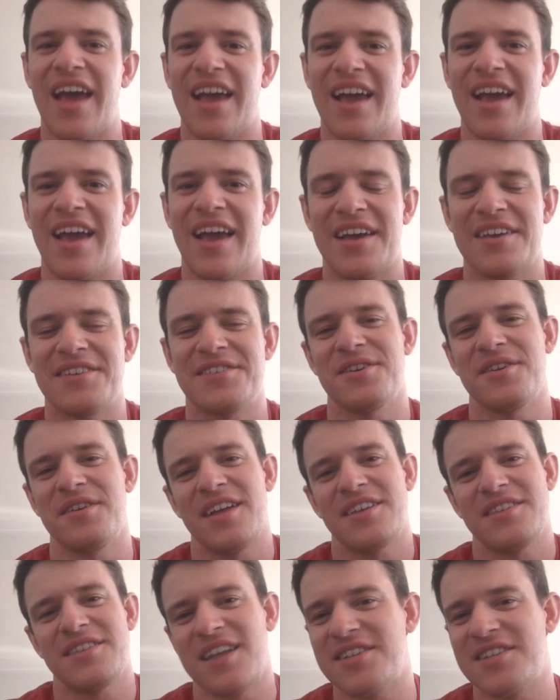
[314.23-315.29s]
yeah, yeah. So
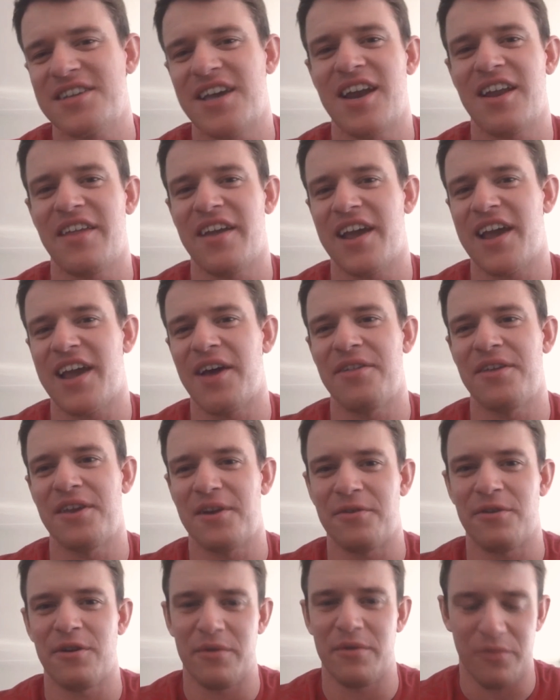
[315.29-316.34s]
that, that's kind of like how the
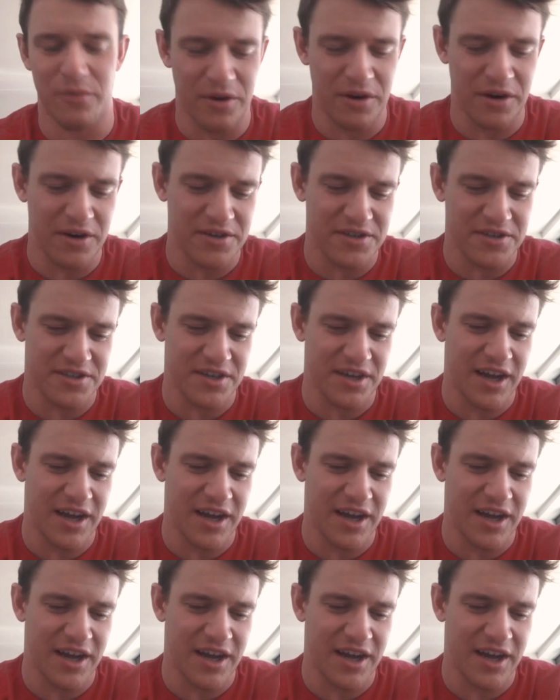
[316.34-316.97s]
agreement works.